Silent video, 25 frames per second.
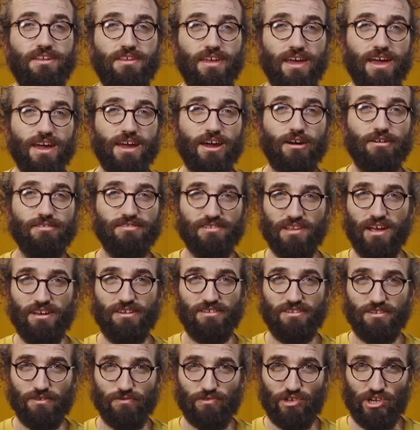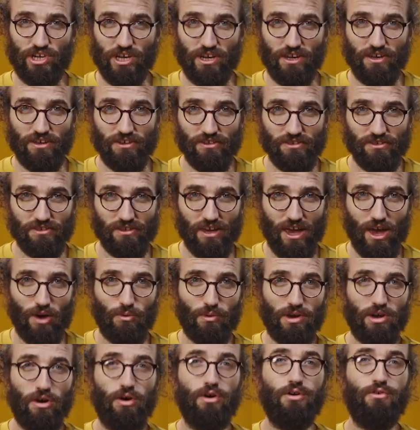take our slices of cheese,
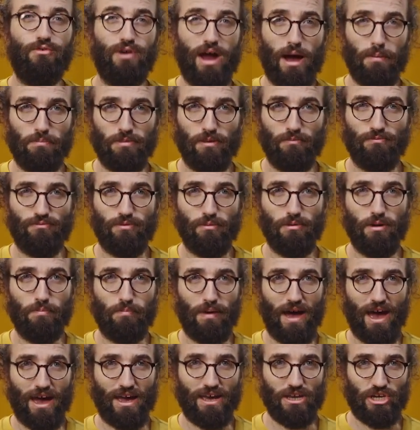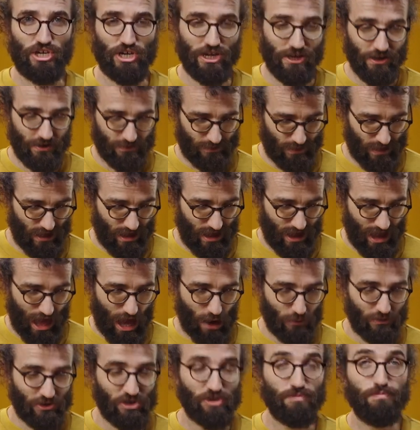we unwrap them from the packaging,
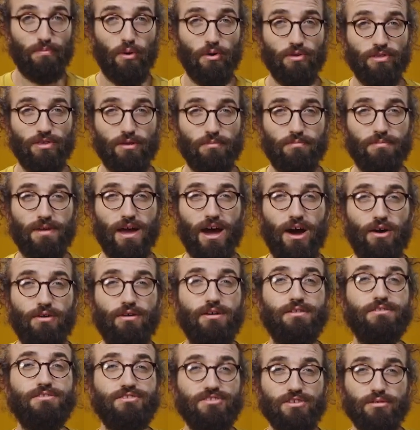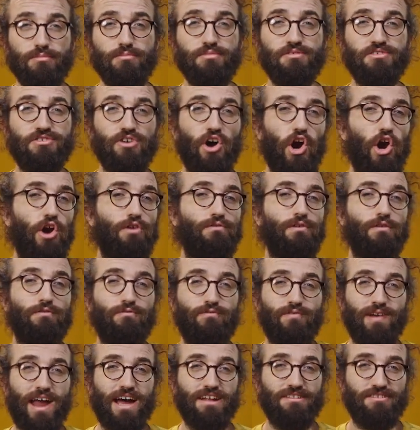and we just put them down on some sort of a
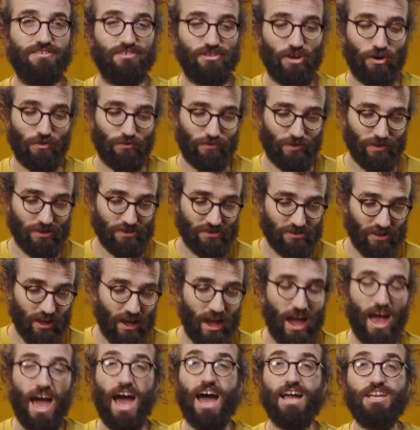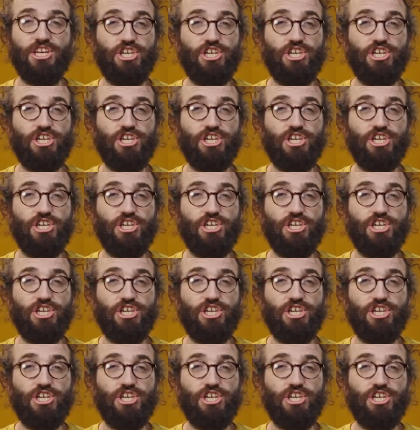flat surface. A